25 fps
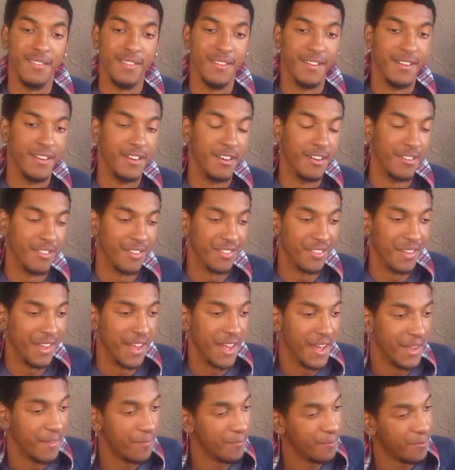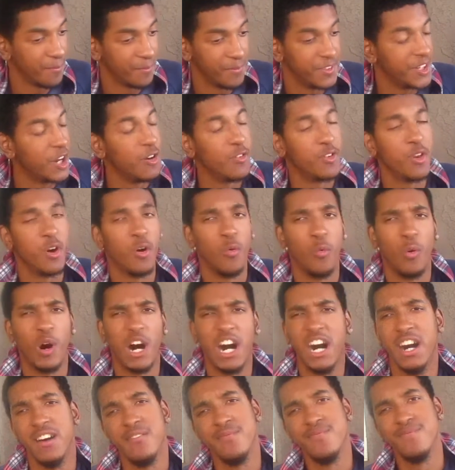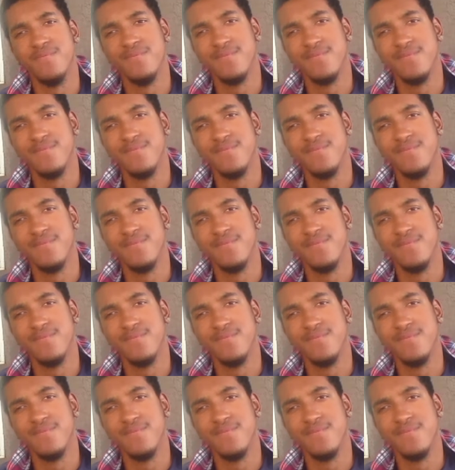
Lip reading: You know what I'm saying? Don't know why.